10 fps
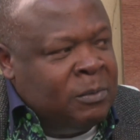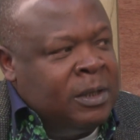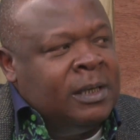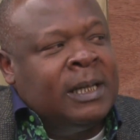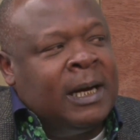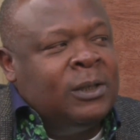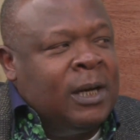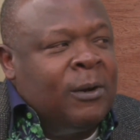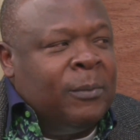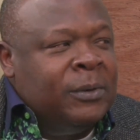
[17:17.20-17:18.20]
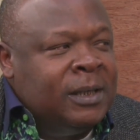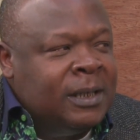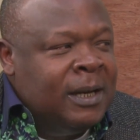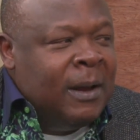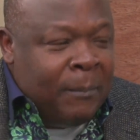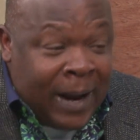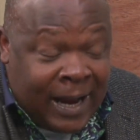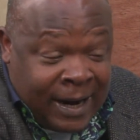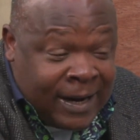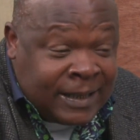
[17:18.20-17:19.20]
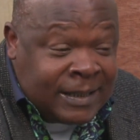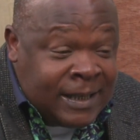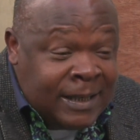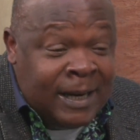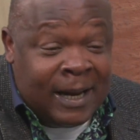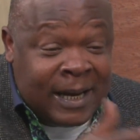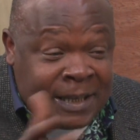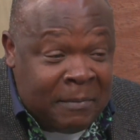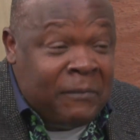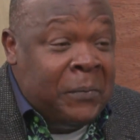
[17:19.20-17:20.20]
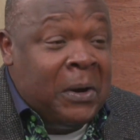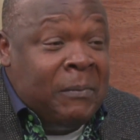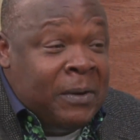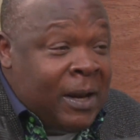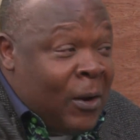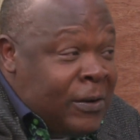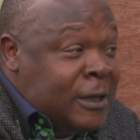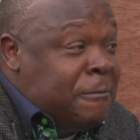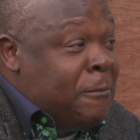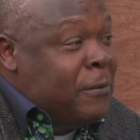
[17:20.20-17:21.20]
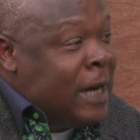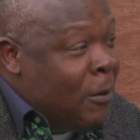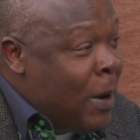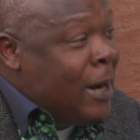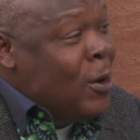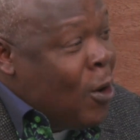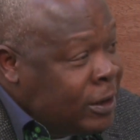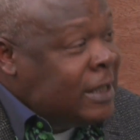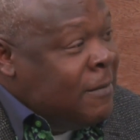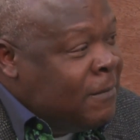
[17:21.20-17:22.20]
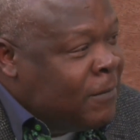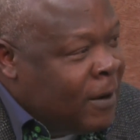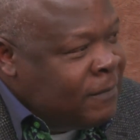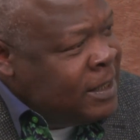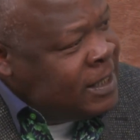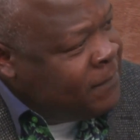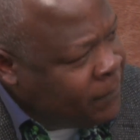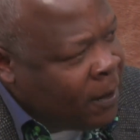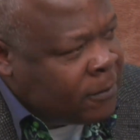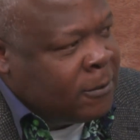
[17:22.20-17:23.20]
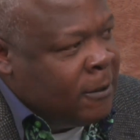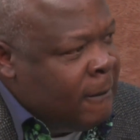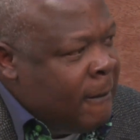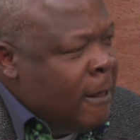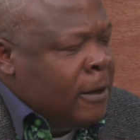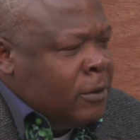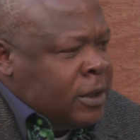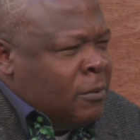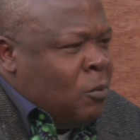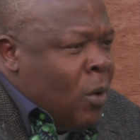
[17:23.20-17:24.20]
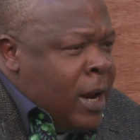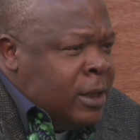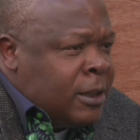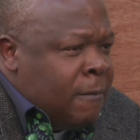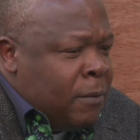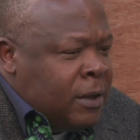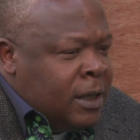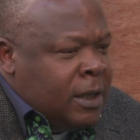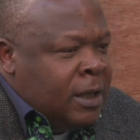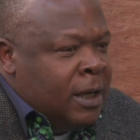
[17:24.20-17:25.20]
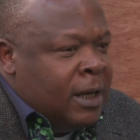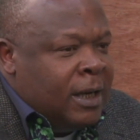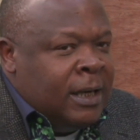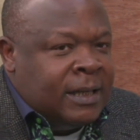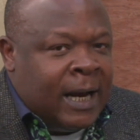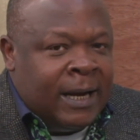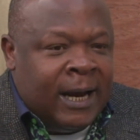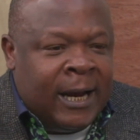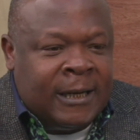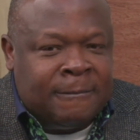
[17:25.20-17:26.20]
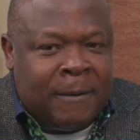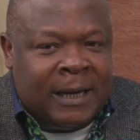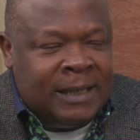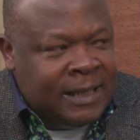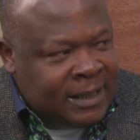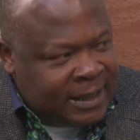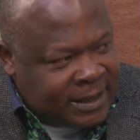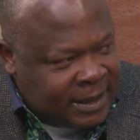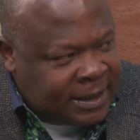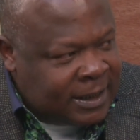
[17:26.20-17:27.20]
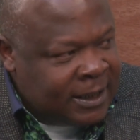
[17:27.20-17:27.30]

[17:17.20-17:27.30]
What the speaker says: with the international community by arresting SM of Polabi, all these people that were not involved in the fraud. You see, when somebody is an expert in deceit,